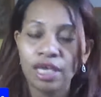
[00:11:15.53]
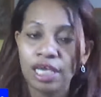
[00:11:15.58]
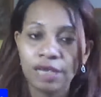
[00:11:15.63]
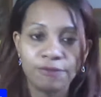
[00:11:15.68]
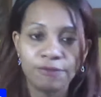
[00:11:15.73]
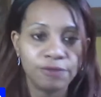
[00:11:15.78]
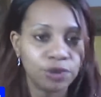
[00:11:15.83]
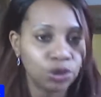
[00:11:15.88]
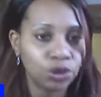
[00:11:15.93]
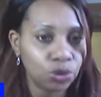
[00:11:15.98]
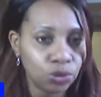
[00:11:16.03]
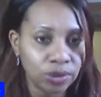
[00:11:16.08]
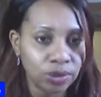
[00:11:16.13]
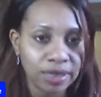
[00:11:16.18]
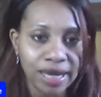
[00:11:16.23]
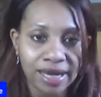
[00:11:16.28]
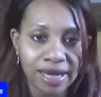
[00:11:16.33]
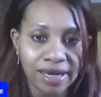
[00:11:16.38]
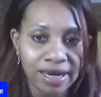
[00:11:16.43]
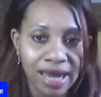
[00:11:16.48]
if you don't
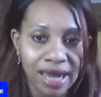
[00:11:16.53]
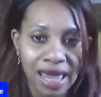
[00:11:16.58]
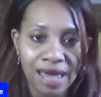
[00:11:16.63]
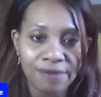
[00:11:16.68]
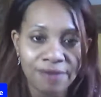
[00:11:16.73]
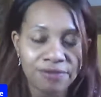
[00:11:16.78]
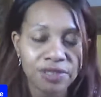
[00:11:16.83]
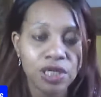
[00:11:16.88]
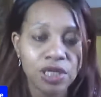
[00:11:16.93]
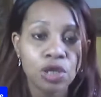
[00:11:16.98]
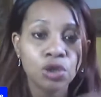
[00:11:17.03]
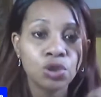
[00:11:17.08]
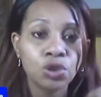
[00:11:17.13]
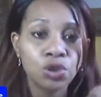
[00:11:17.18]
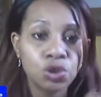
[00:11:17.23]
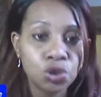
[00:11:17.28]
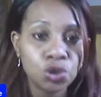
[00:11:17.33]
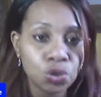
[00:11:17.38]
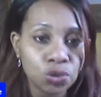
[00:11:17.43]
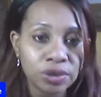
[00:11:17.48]
like lives, you
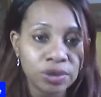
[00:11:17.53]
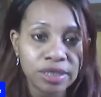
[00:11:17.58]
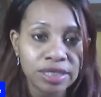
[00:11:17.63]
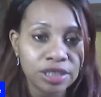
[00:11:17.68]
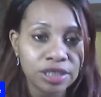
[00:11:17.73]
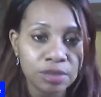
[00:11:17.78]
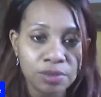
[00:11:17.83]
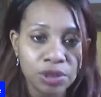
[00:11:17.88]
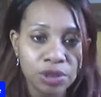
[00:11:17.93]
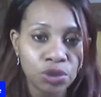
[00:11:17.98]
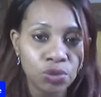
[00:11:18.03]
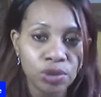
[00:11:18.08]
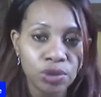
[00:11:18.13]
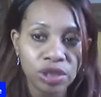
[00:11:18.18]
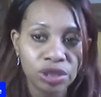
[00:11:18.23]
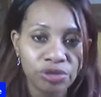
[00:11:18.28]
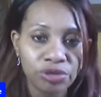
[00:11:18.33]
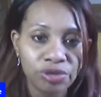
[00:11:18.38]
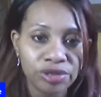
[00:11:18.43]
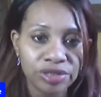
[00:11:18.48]
don't need to be doing
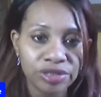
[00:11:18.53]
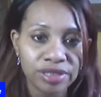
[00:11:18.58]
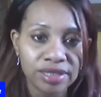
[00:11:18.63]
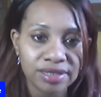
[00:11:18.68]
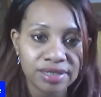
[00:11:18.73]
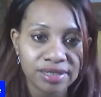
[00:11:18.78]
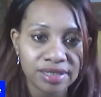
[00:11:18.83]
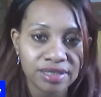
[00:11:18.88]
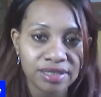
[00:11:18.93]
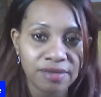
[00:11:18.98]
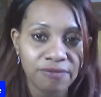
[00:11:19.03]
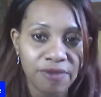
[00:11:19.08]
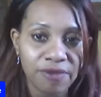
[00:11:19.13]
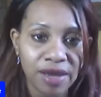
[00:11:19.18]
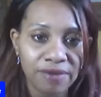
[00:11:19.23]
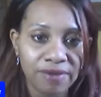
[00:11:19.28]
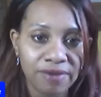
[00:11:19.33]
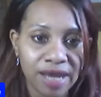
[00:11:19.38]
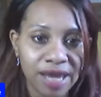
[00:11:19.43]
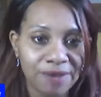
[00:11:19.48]

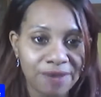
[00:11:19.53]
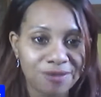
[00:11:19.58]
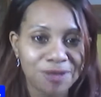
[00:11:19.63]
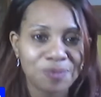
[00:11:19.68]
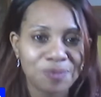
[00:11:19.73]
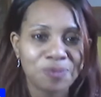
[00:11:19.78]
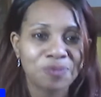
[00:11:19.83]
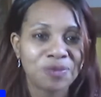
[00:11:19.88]
365 lives.